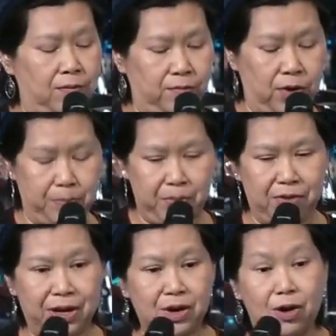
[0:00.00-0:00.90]
for a
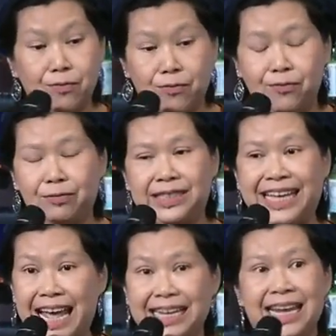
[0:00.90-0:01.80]
period of
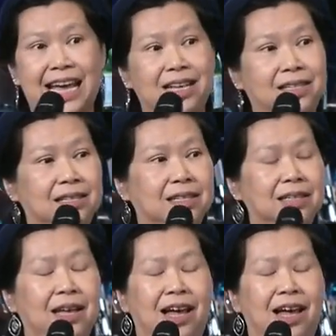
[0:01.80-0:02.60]
10 days.